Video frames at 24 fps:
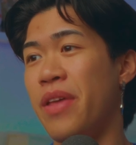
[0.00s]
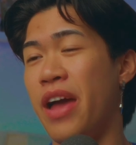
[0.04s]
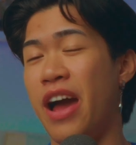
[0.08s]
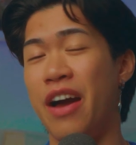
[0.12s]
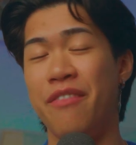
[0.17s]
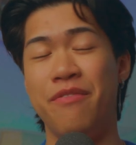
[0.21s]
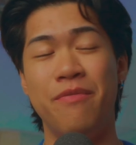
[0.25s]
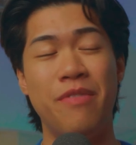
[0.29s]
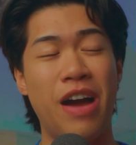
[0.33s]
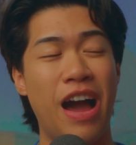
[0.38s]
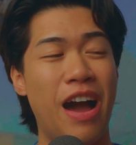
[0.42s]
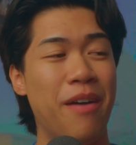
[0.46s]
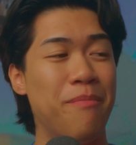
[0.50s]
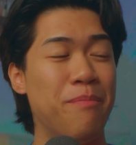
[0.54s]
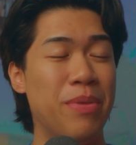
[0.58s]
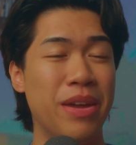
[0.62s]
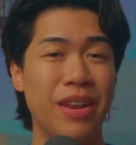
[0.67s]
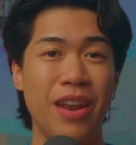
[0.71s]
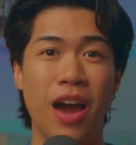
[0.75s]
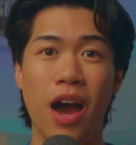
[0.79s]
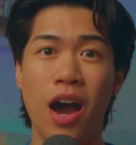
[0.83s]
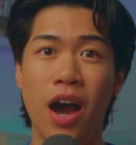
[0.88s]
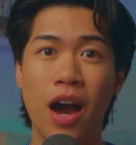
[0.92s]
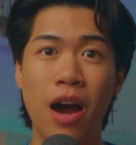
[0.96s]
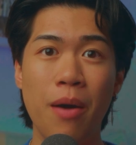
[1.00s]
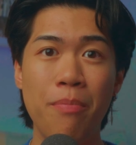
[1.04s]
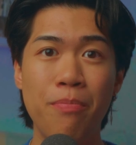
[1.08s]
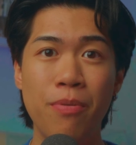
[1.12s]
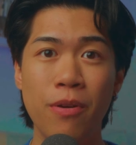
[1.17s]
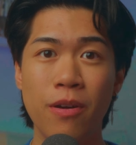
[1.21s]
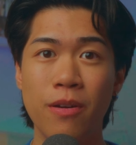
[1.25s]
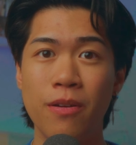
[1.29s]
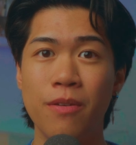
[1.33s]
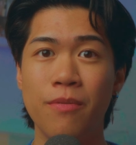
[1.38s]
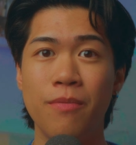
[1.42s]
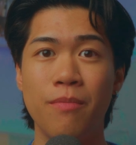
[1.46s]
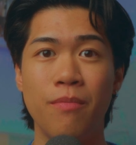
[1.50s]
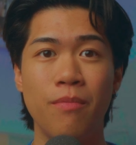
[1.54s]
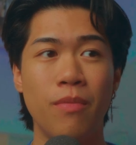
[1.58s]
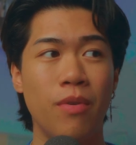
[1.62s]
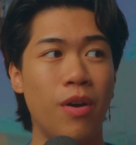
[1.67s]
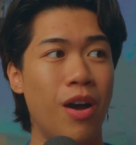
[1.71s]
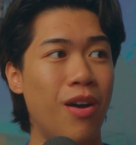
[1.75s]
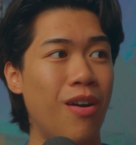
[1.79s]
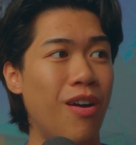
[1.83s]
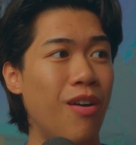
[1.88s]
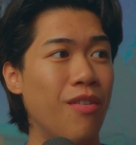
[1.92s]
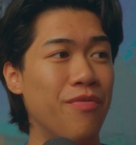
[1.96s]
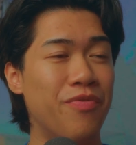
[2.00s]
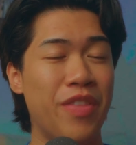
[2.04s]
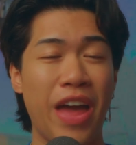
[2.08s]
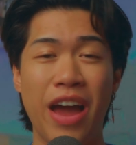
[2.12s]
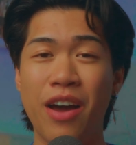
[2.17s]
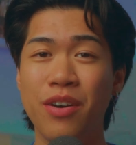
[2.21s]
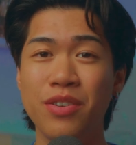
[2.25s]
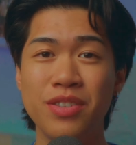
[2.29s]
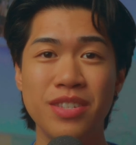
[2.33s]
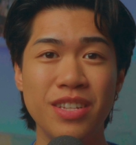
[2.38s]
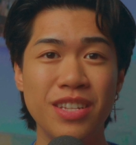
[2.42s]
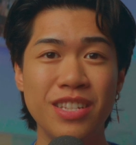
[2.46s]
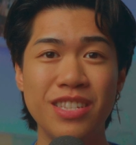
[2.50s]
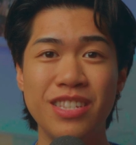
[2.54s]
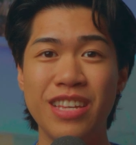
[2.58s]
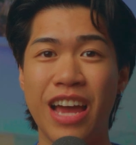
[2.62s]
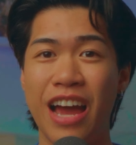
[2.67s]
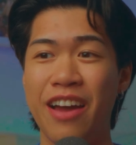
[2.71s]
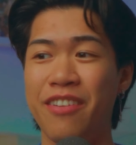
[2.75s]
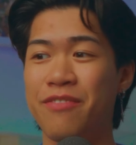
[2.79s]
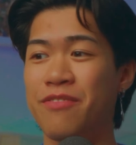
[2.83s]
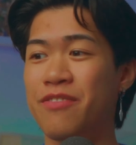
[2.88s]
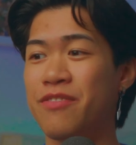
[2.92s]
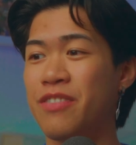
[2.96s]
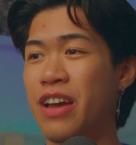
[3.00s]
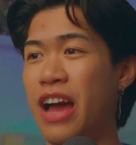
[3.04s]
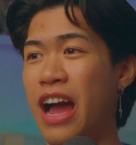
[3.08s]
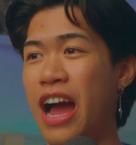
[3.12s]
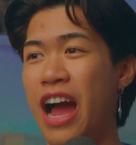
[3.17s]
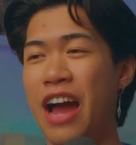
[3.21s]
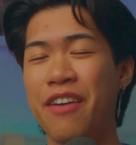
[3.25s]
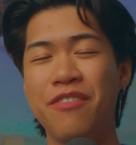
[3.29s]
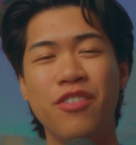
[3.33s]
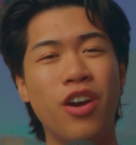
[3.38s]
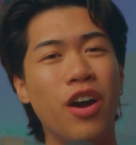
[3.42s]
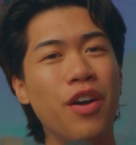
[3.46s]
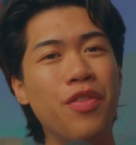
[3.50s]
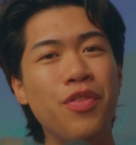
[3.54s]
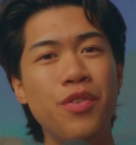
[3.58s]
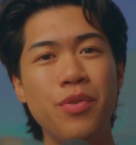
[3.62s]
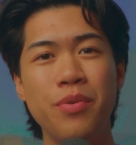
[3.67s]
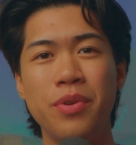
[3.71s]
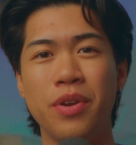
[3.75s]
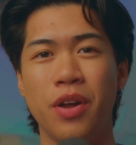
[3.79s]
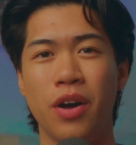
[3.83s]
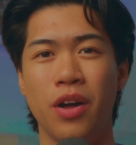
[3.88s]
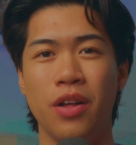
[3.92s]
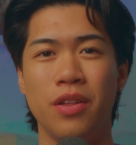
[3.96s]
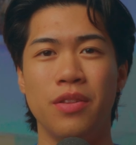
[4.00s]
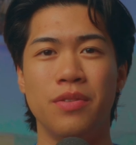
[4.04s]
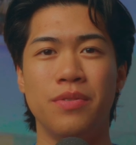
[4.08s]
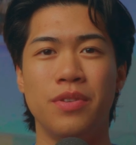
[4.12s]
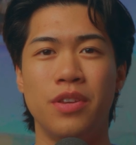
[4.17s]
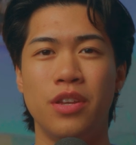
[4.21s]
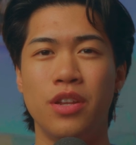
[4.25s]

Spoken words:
I've been up thousands. I've gone through it all.